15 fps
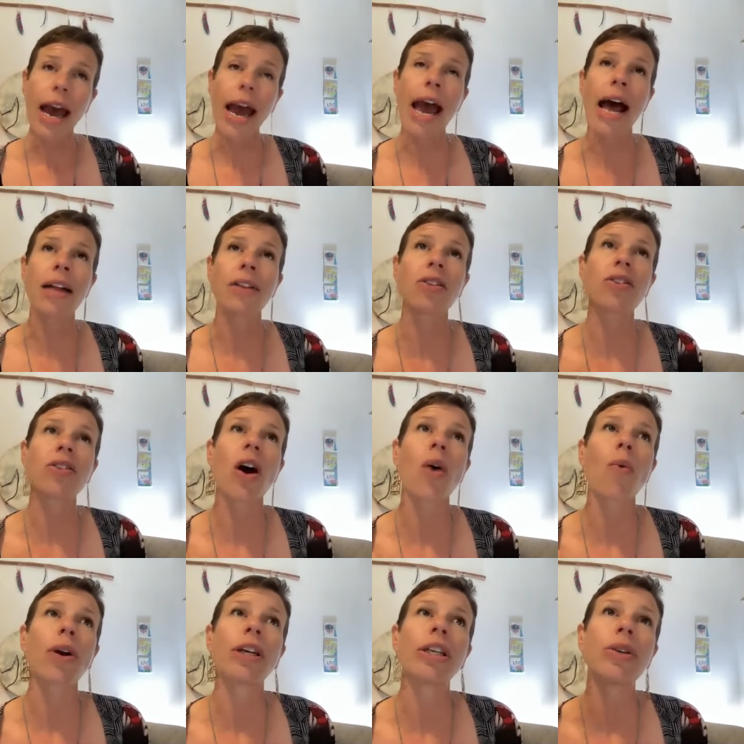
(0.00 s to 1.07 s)
and
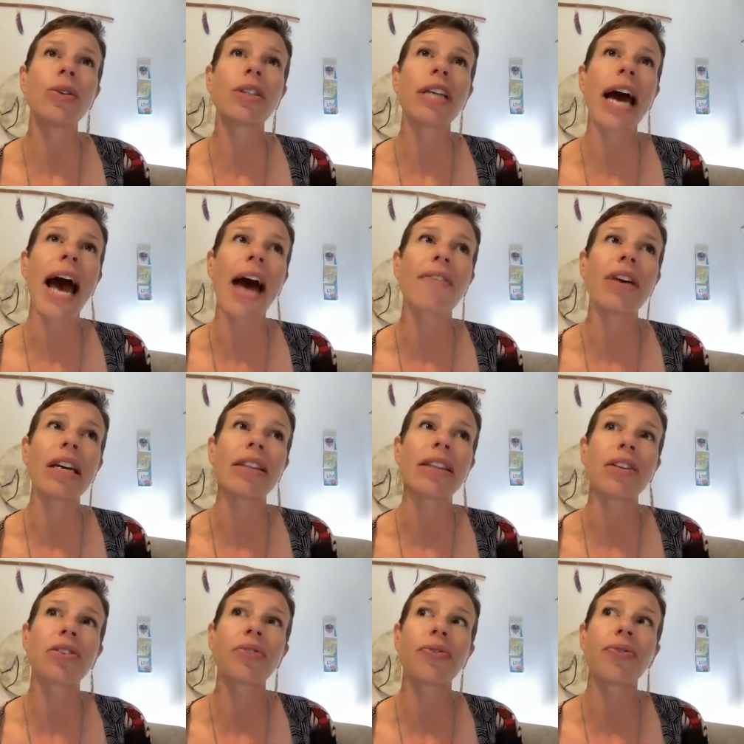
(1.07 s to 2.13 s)
so we're used to having
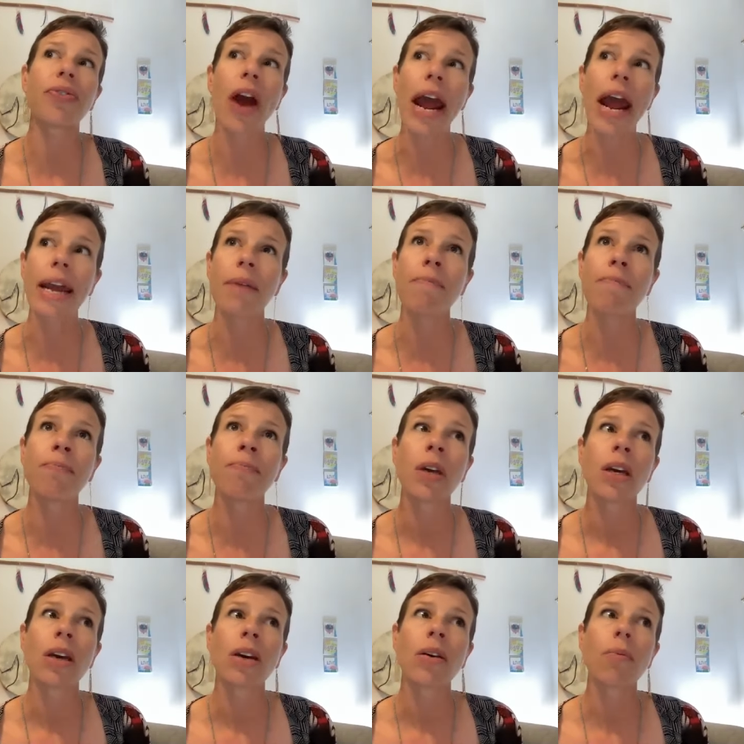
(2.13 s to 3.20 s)
this frame
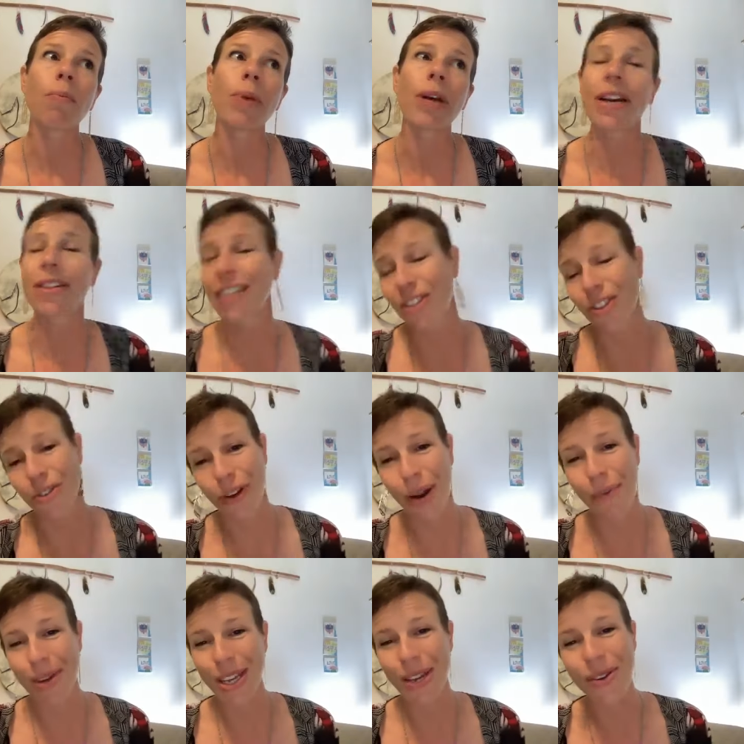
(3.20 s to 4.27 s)
because it's the
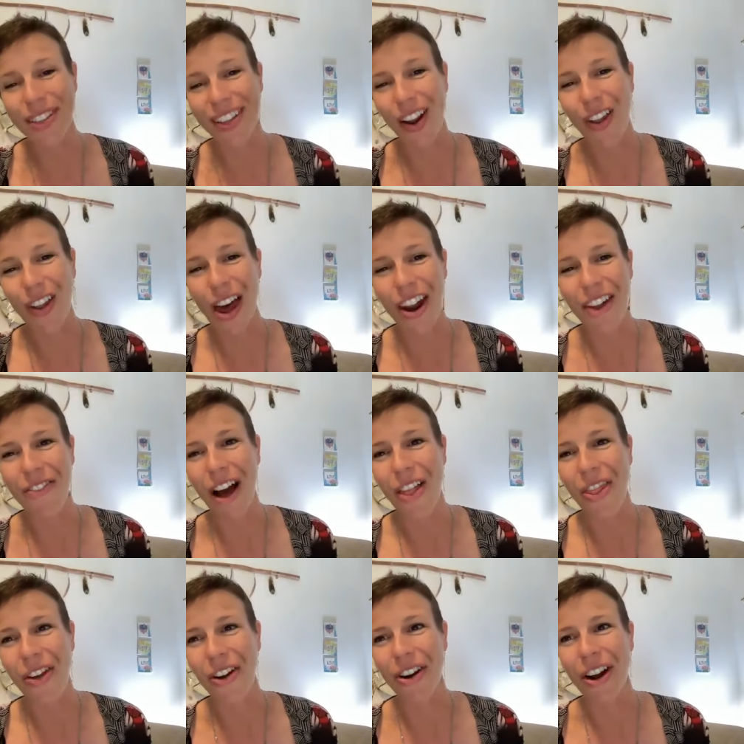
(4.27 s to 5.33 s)
frame we use on a lot of
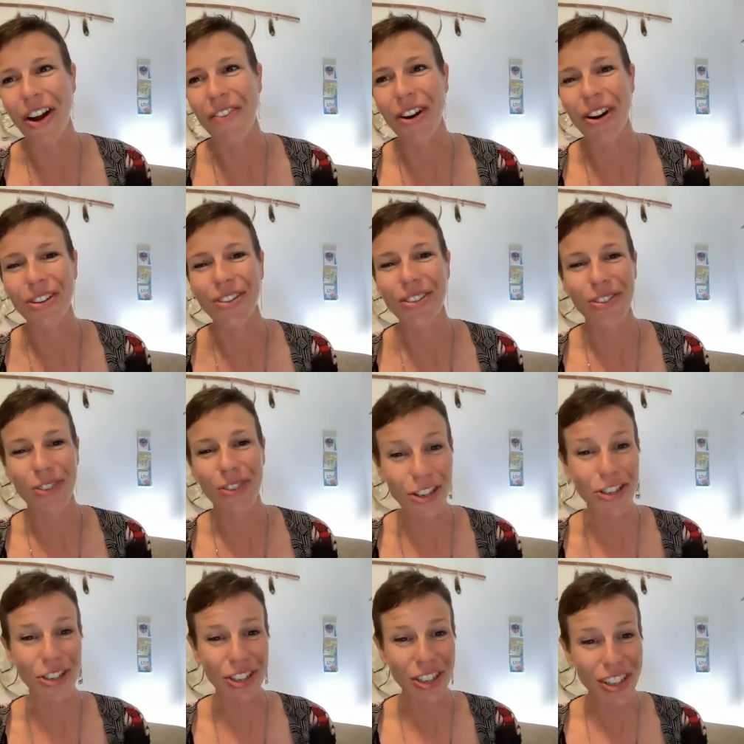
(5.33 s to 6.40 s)
other of our
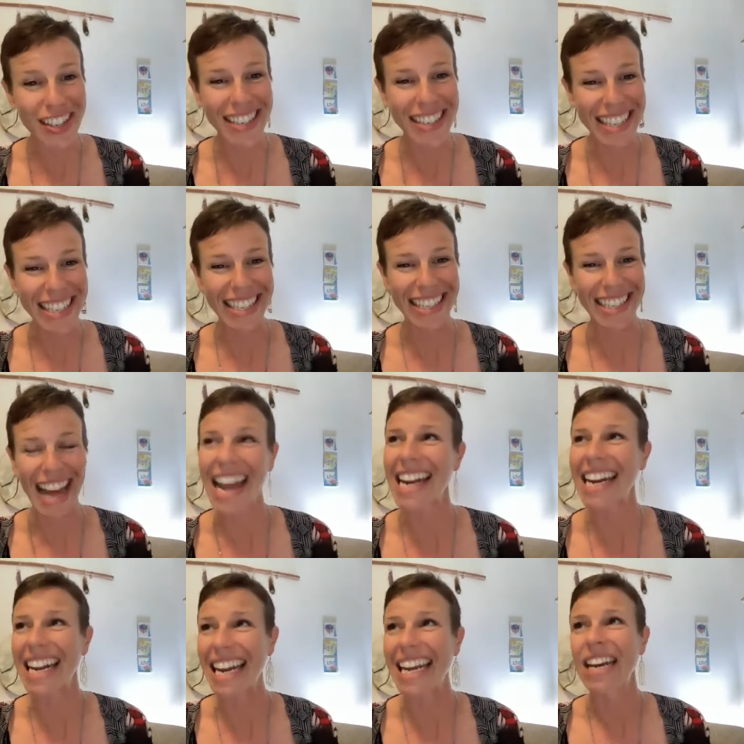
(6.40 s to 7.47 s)
structures in
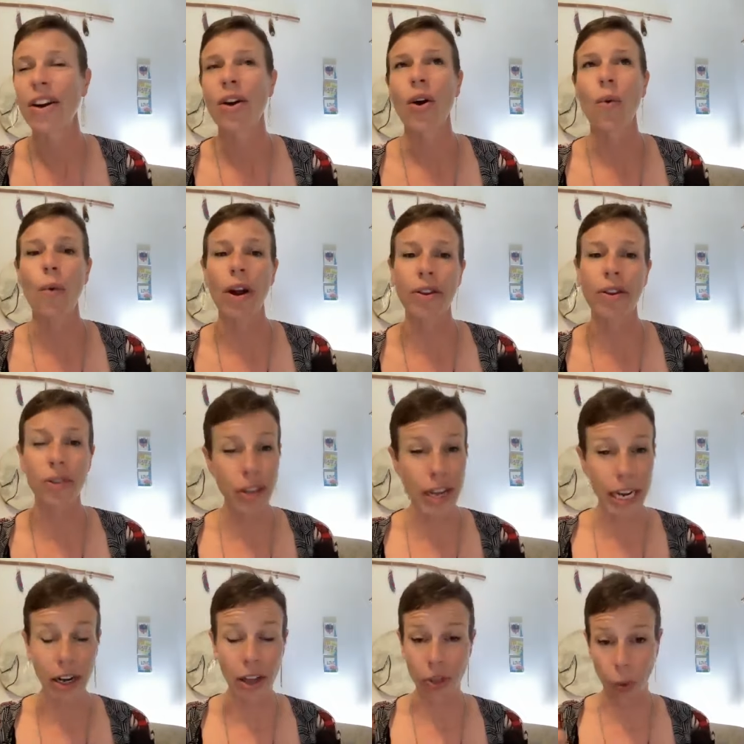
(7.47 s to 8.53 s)
society where there's
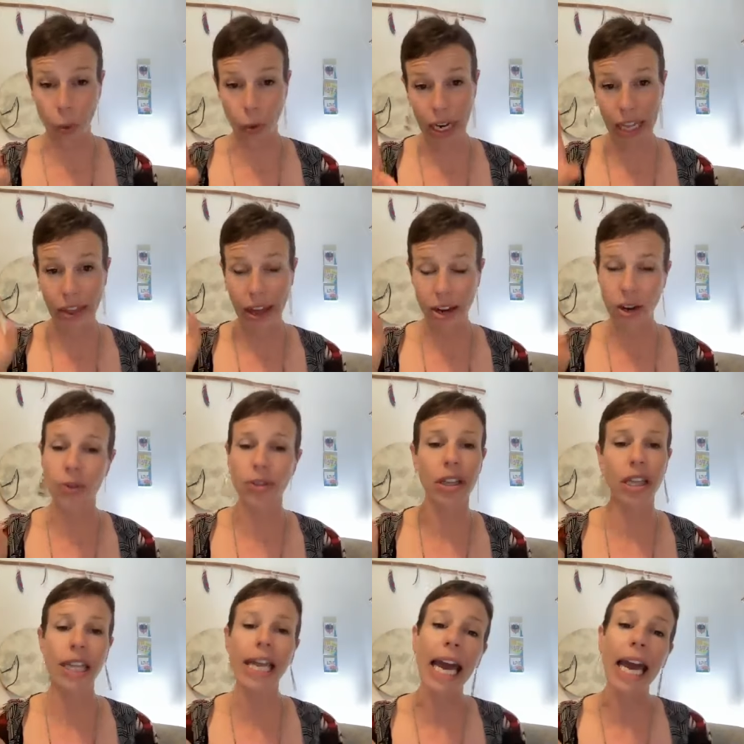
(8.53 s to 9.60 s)
like an authority that knows a
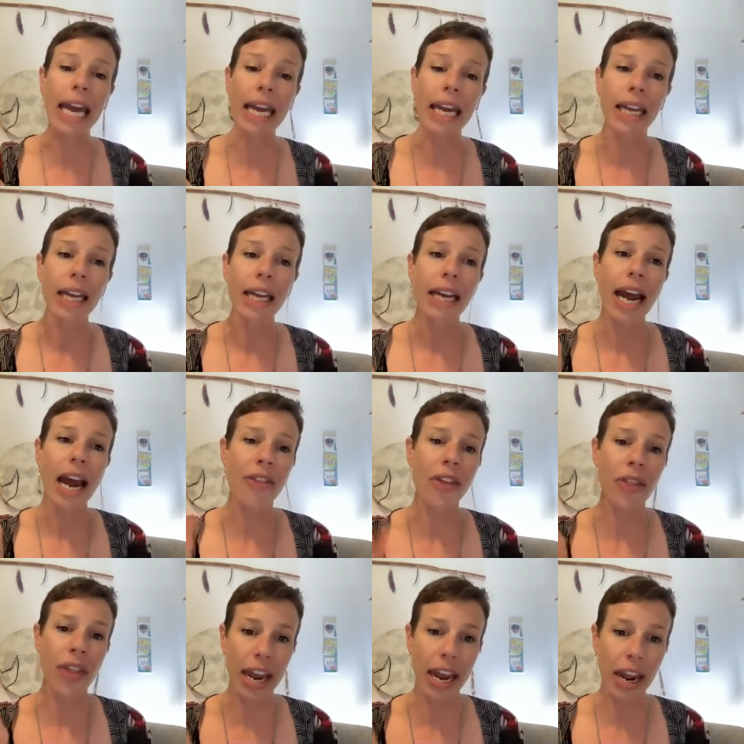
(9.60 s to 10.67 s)
thing and
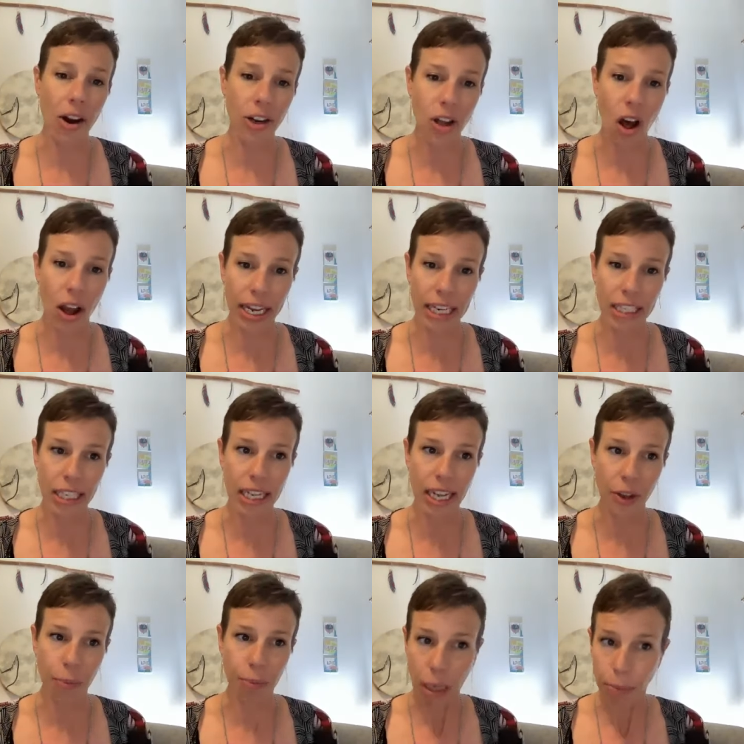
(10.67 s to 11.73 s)
then they are talking to the
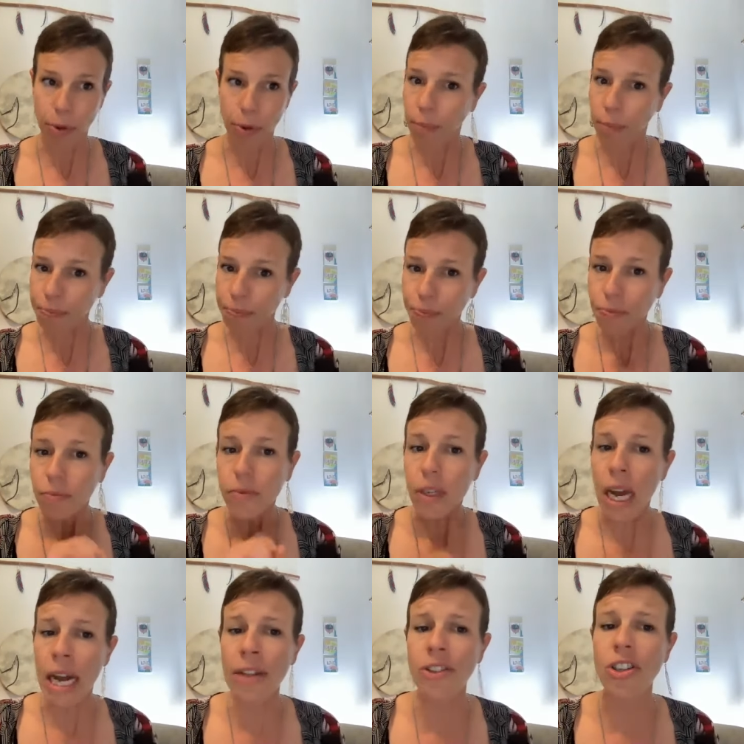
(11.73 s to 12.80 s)
other people
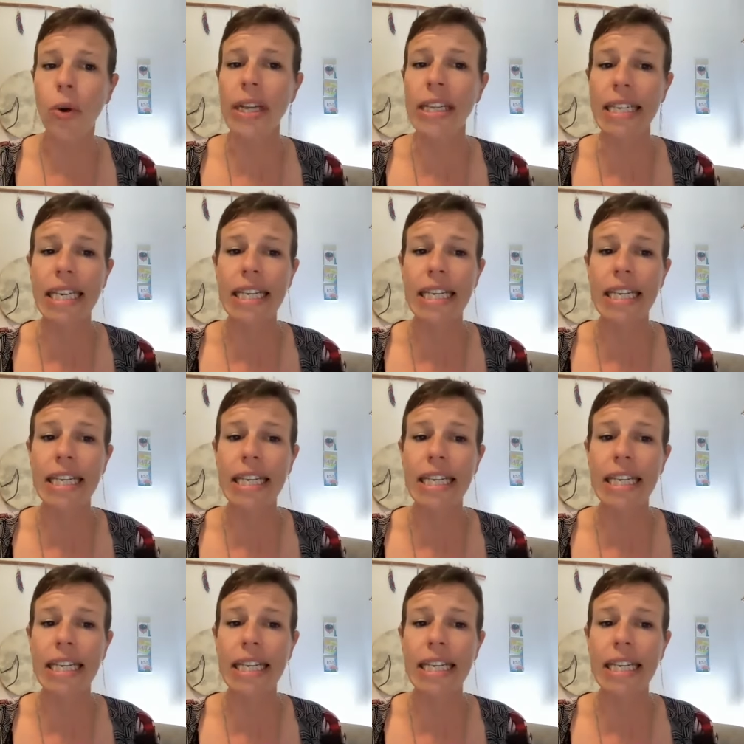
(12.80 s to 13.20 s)
and so it's